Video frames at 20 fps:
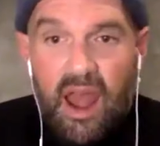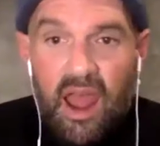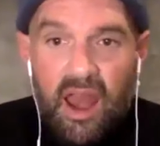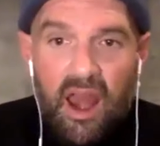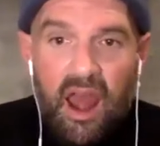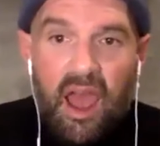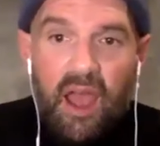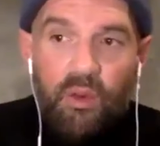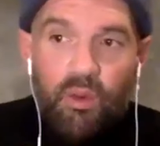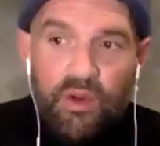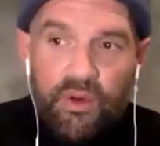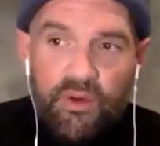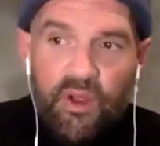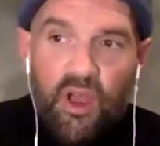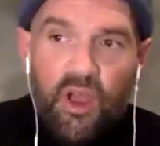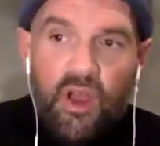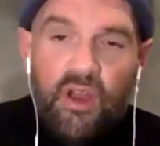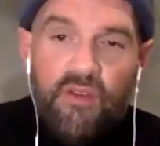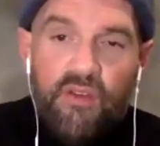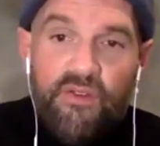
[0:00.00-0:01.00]
And and I would
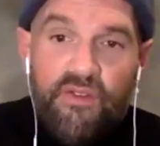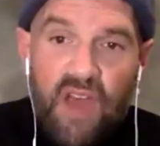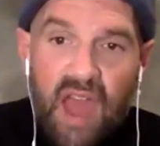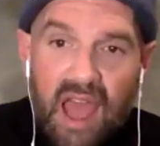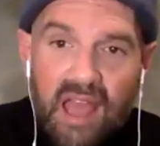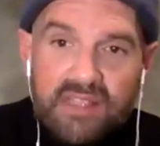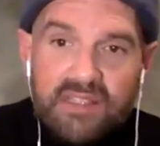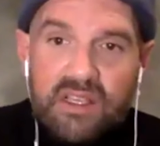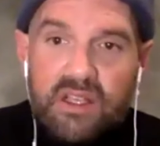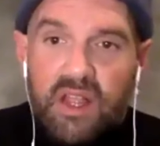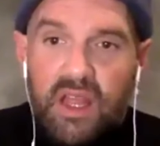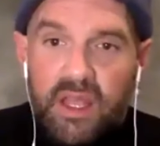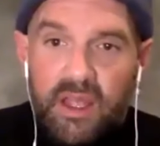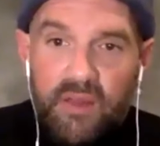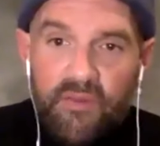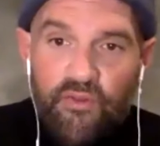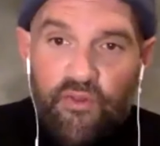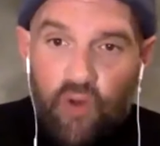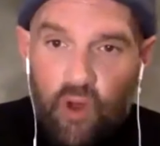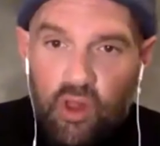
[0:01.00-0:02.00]

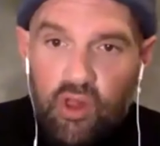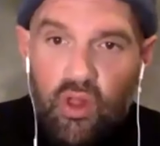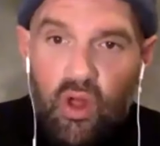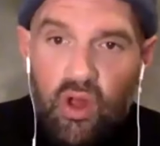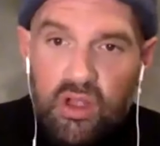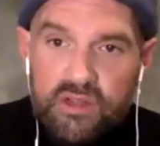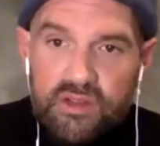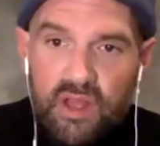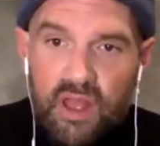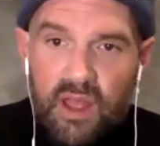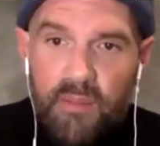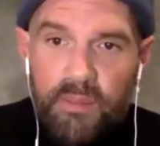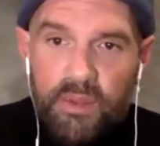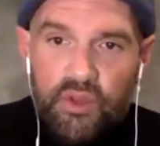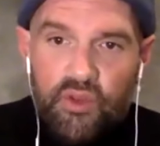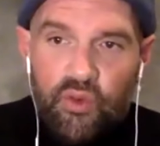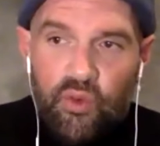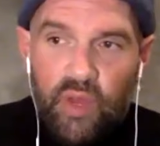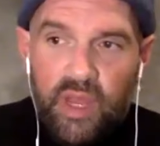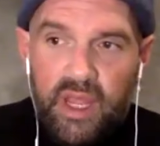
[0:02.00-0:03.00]
vacillate for a long time
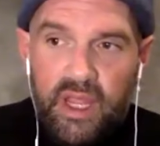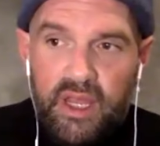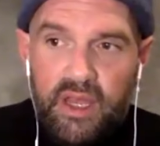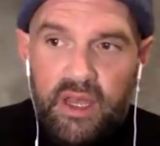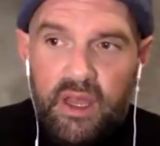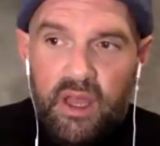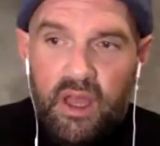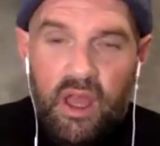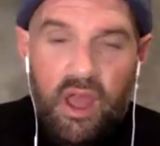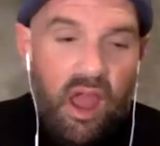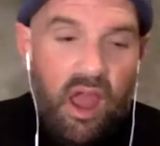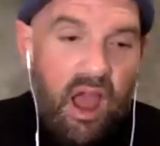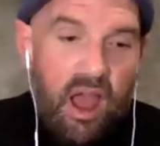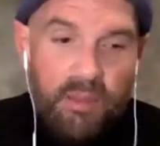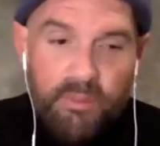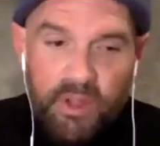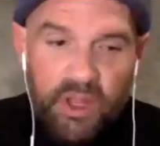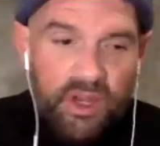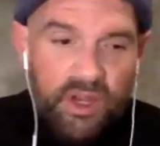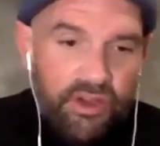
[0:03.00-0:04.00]
between
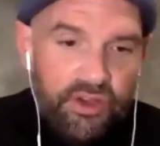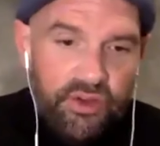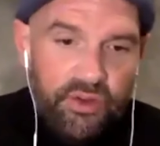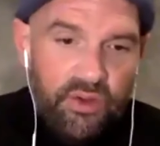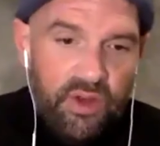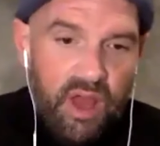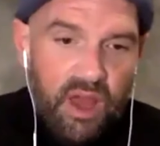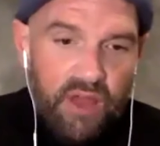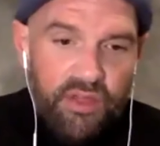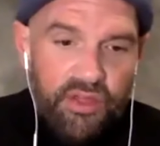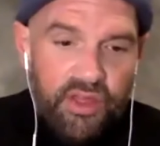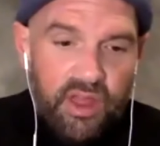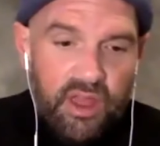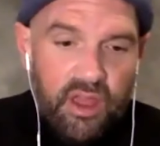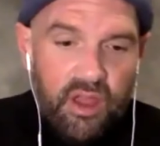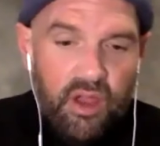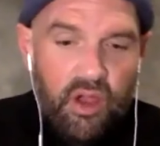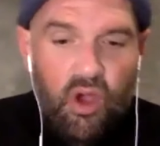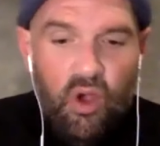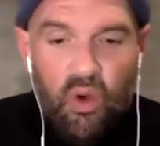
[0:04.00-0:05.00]
I'm going to do
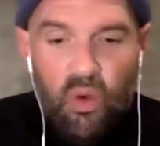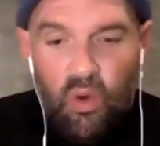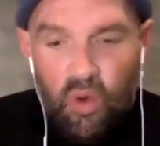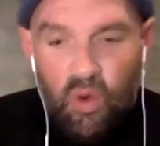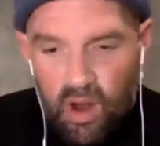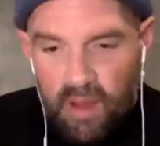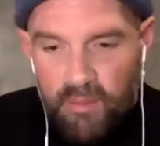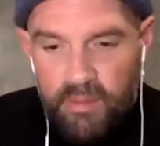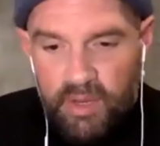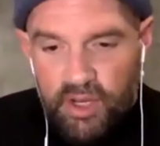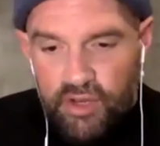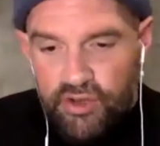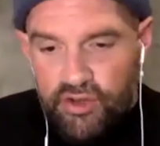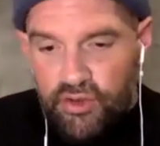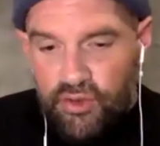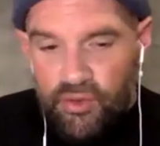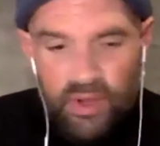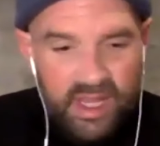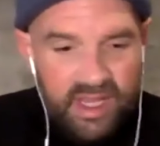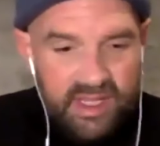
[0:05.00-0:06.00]
nothing or I'm going to
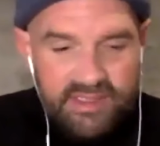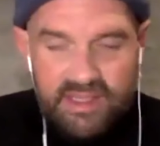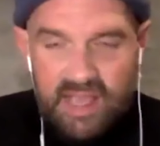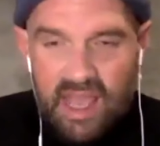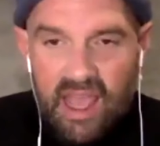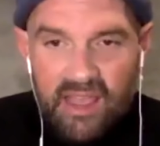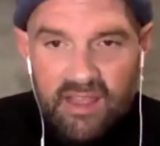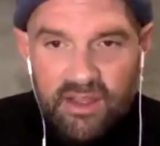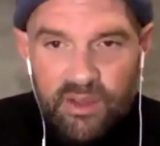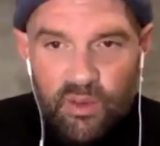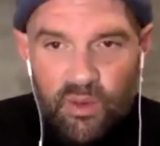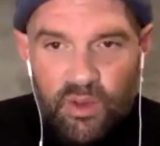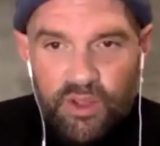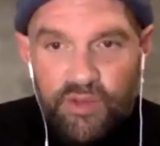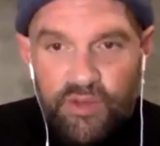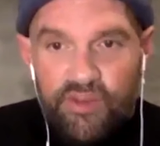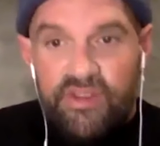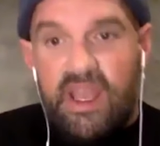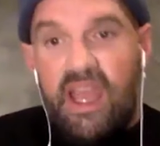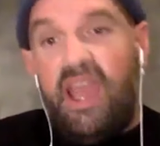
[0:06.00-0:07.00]
do exactly
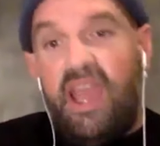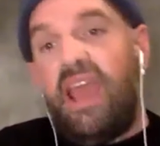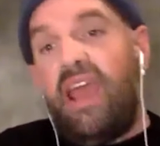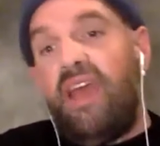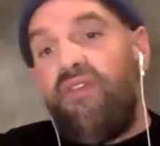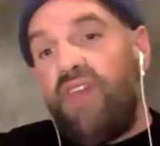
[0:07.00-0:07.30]
what you say.